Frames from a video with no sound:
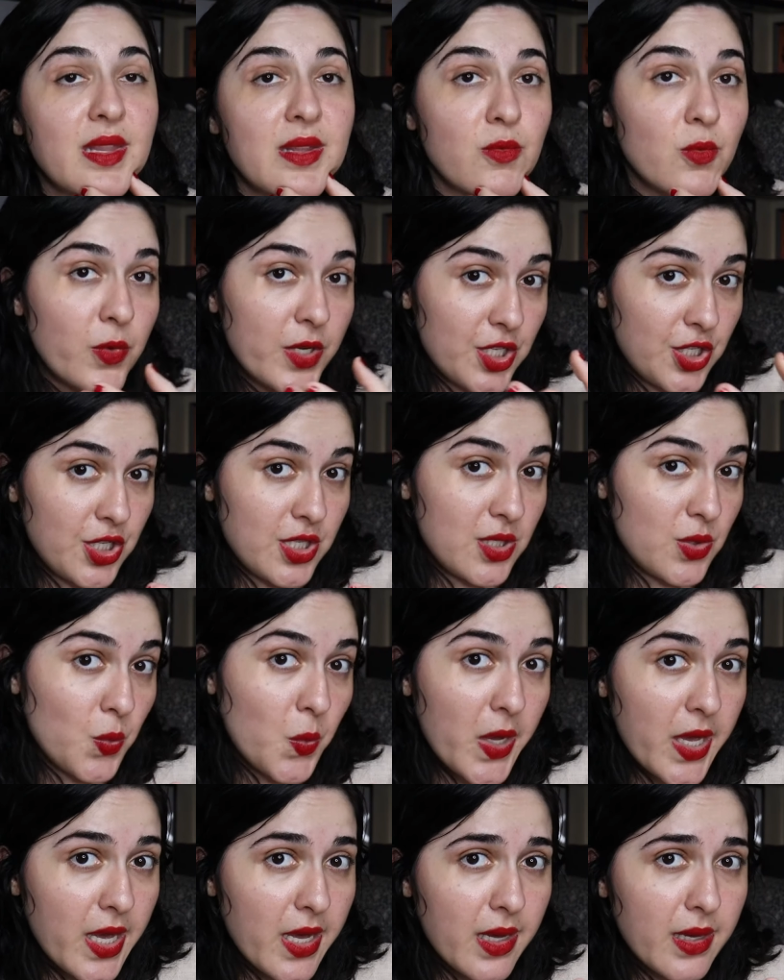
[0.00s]
which is
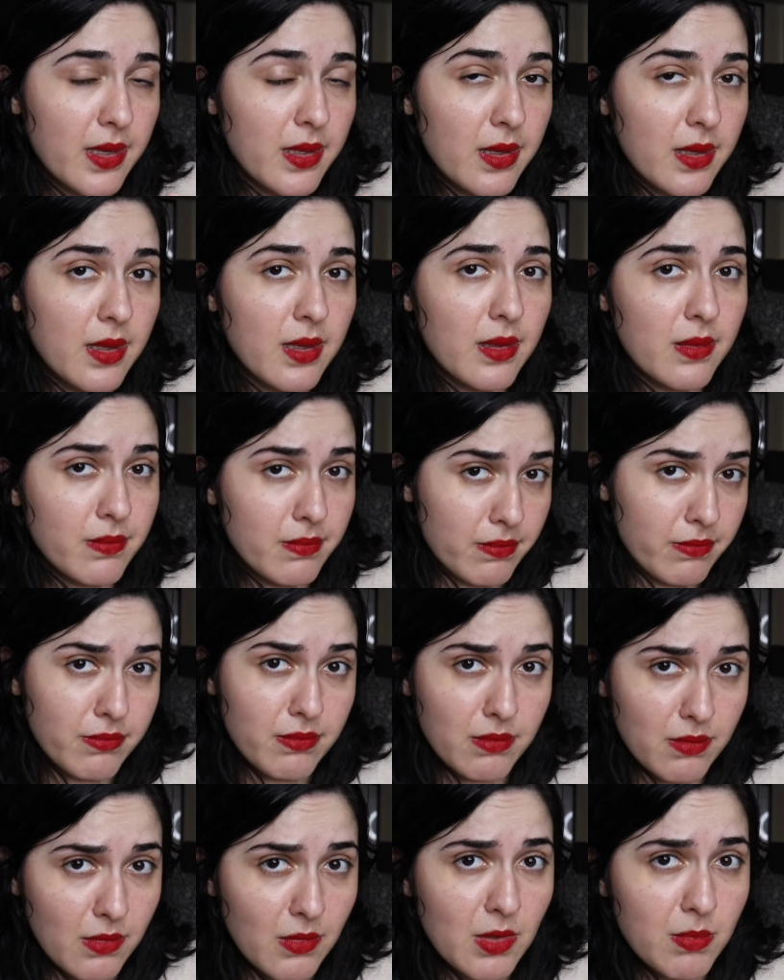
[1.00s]
where
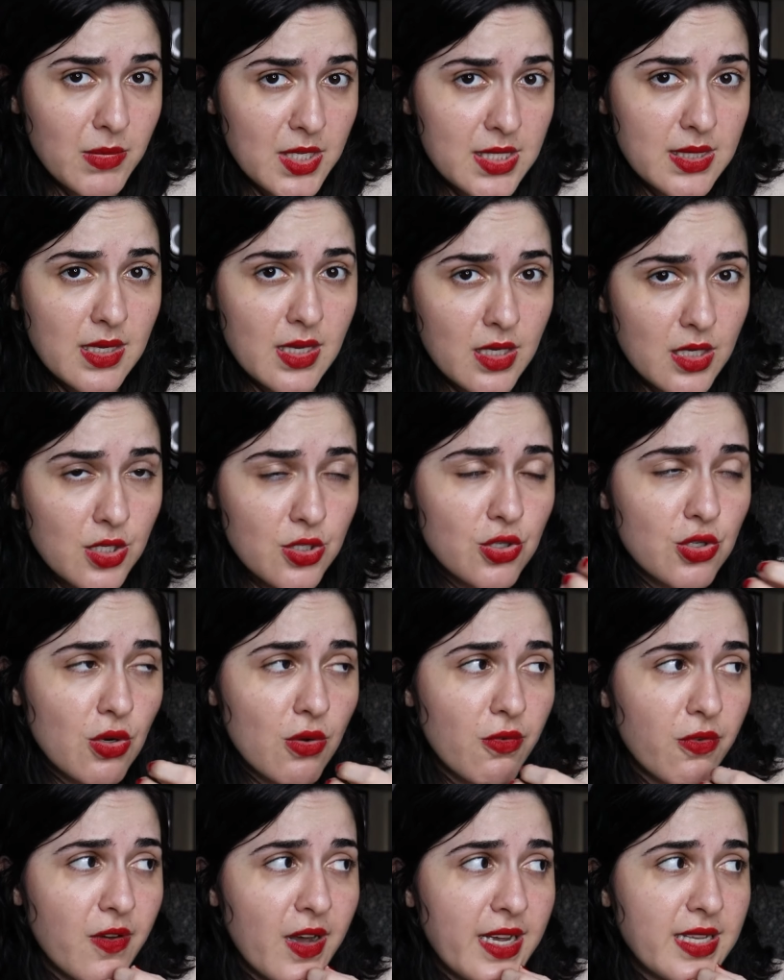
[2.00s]
Mr.
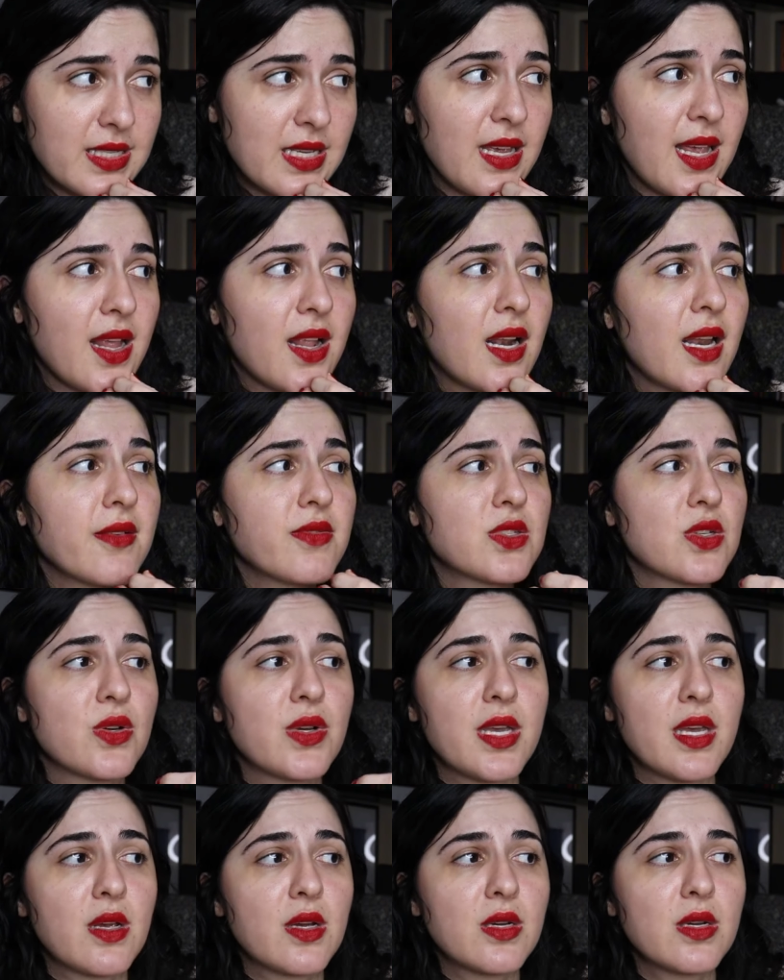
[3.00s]
Earnshaw finds Heathcliff. So
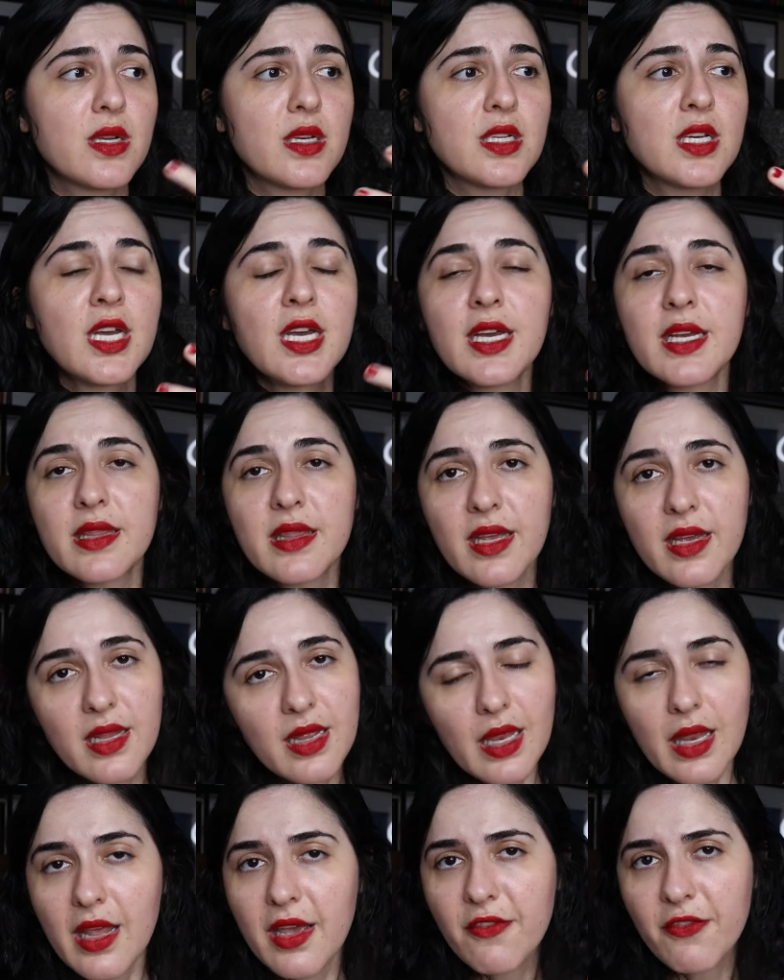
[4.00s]
the
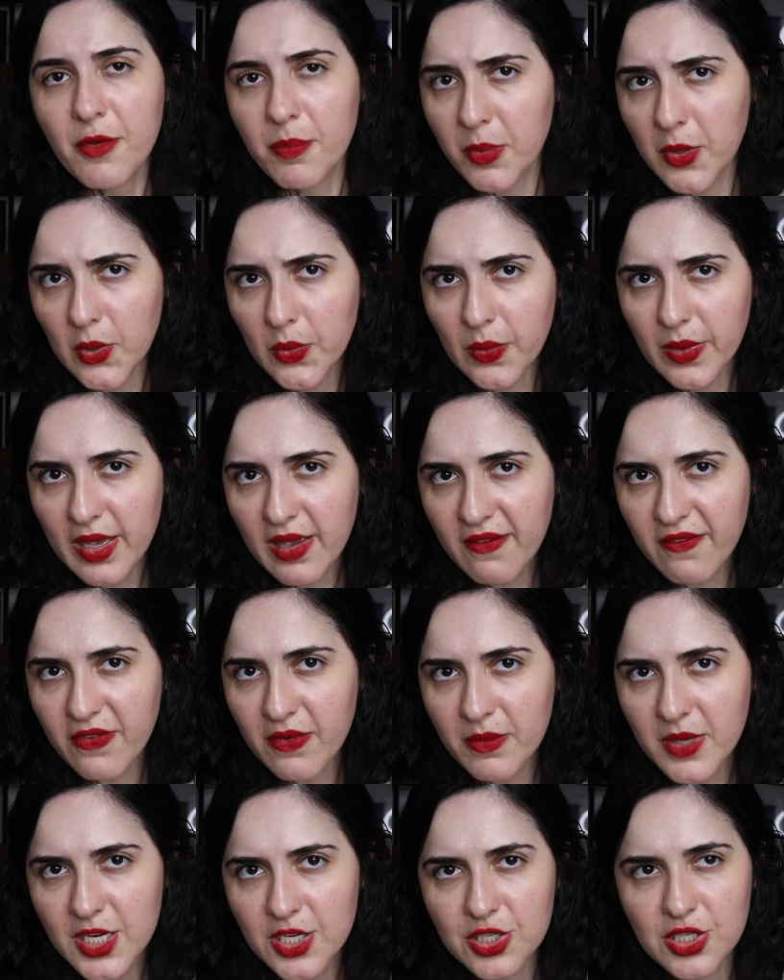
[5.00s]
Liverpool
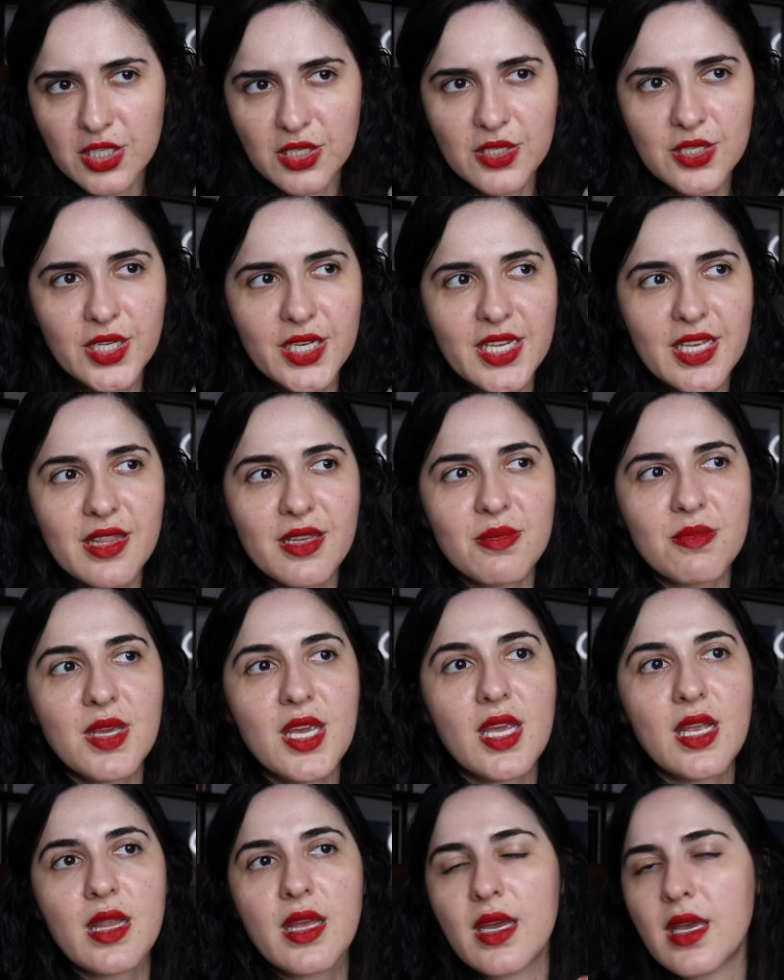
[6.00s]
information could either
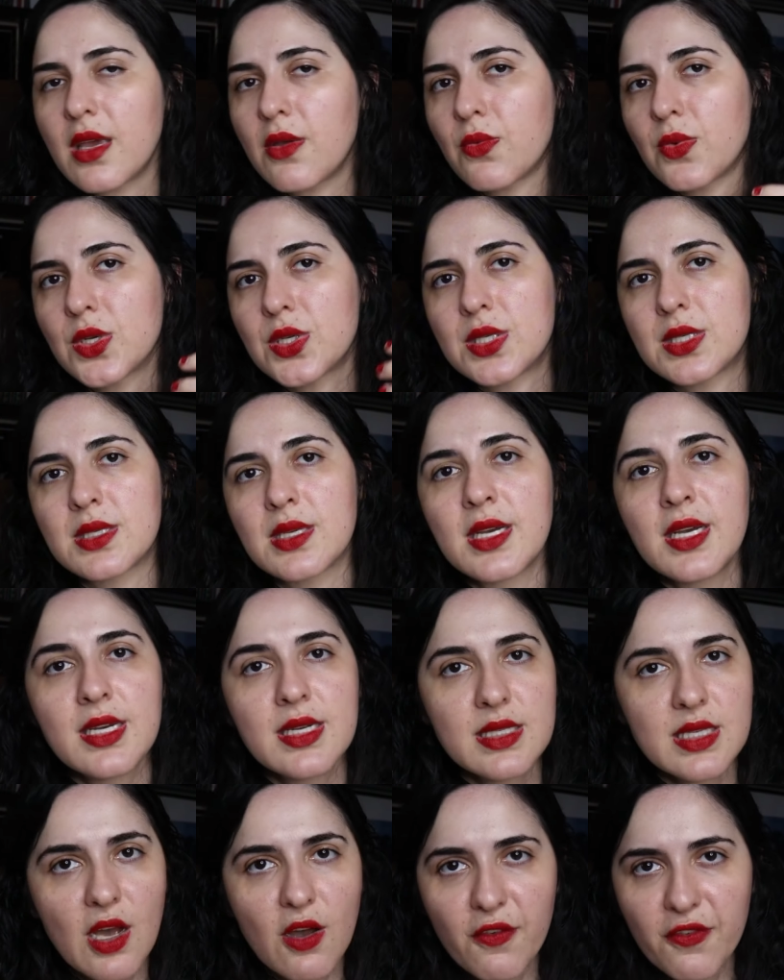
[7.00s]
mean that he was
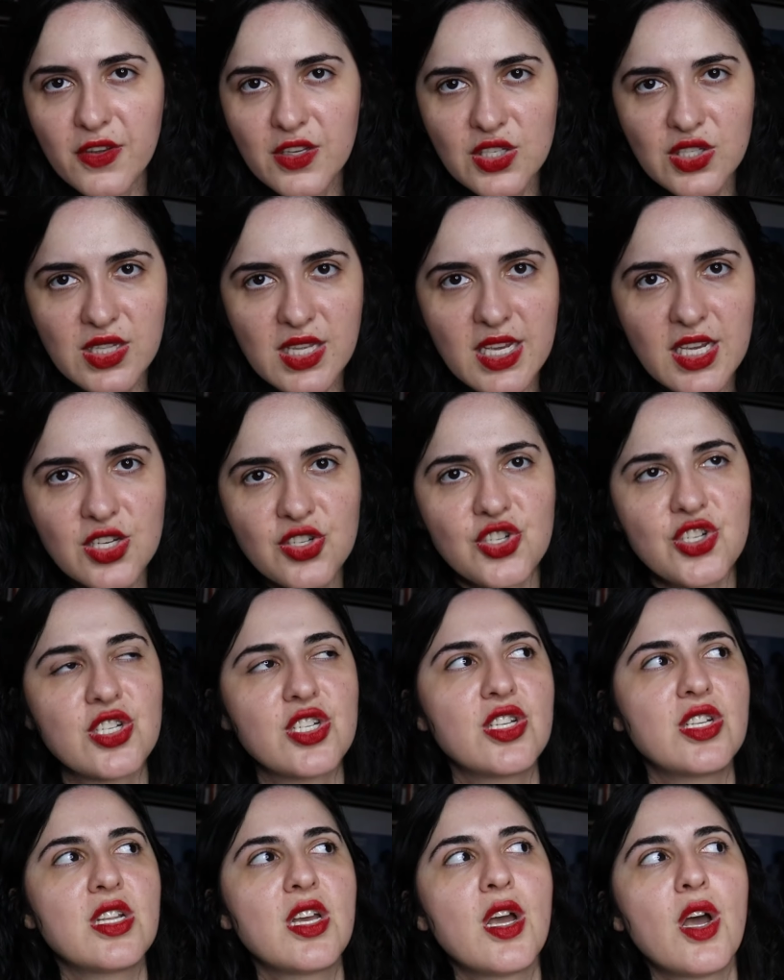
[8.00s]
Southeast
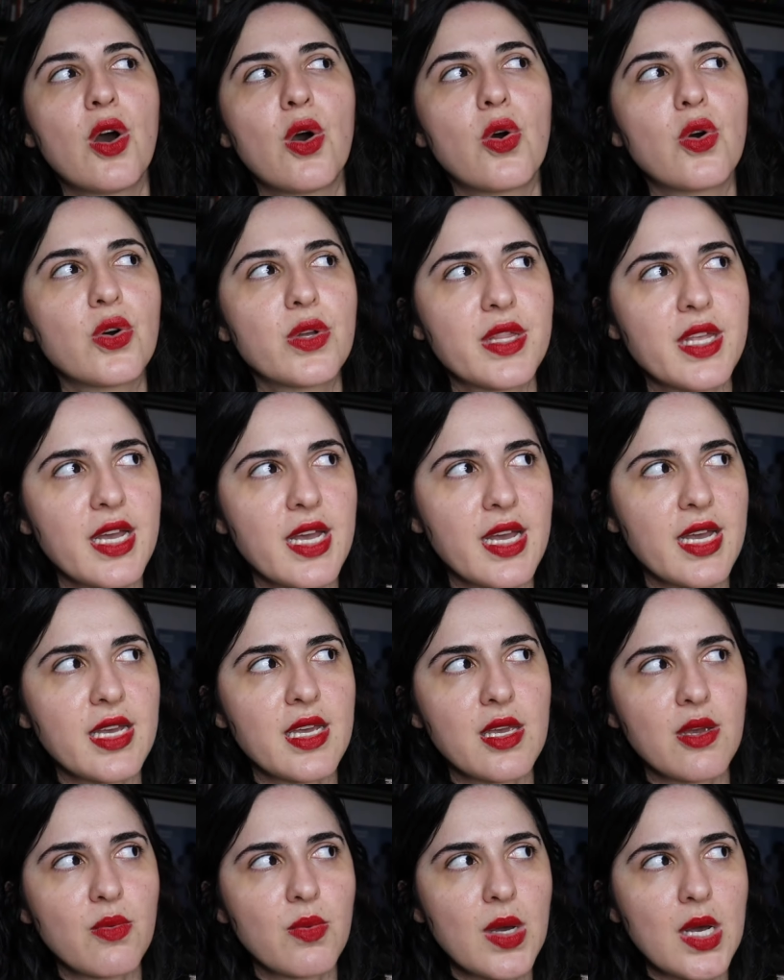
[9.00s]
Asian or that
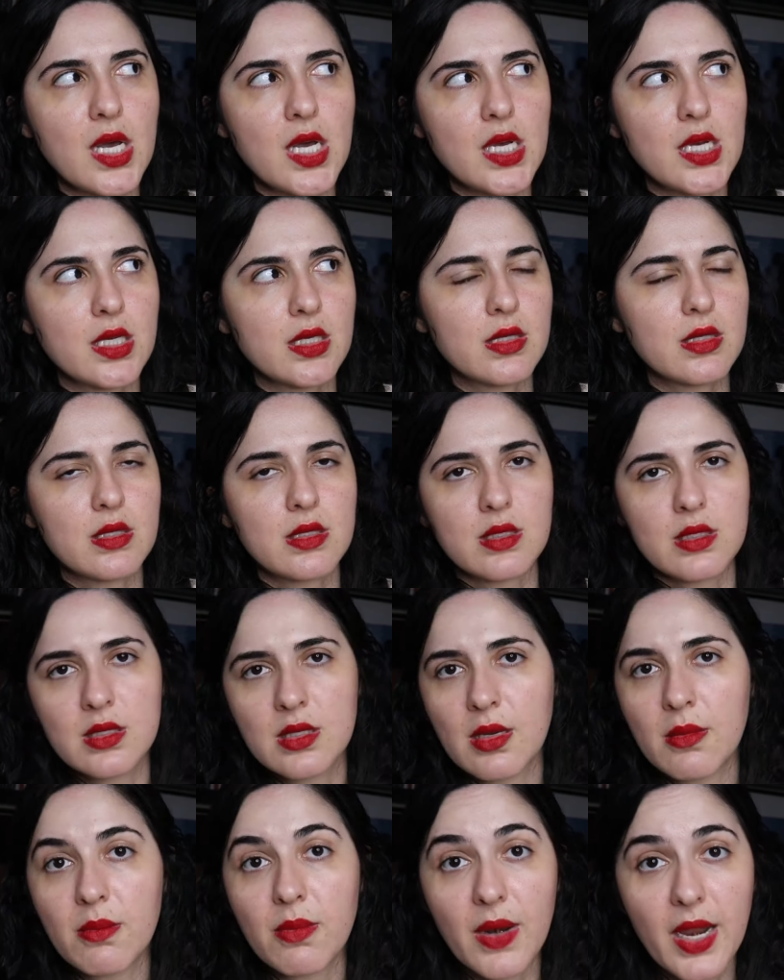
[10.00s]
he
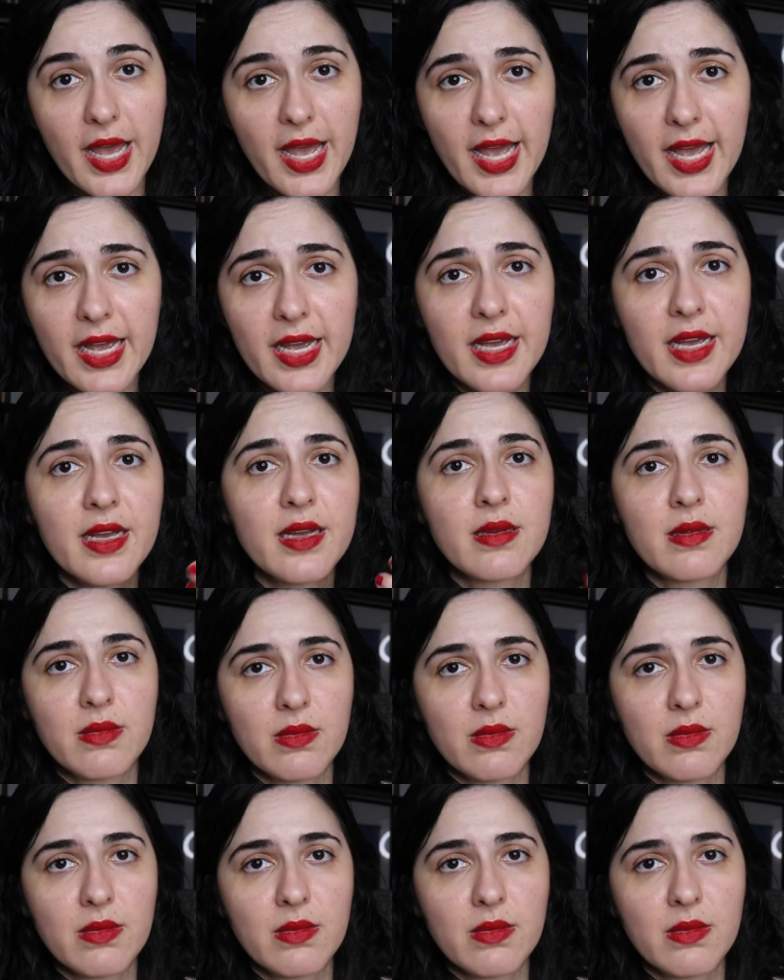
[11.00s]
was black,